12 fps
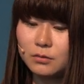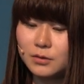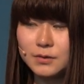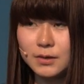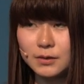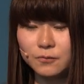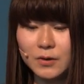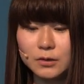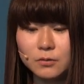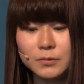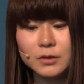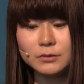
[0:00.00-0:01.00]
This is
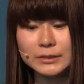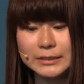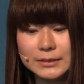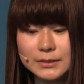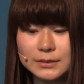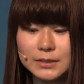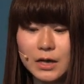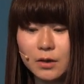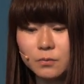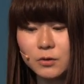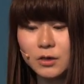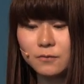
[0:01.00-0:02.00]
one of the reasons
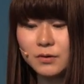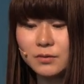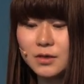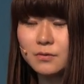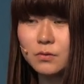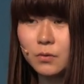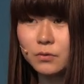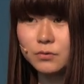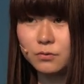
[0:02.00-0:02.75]
I'm giving this talk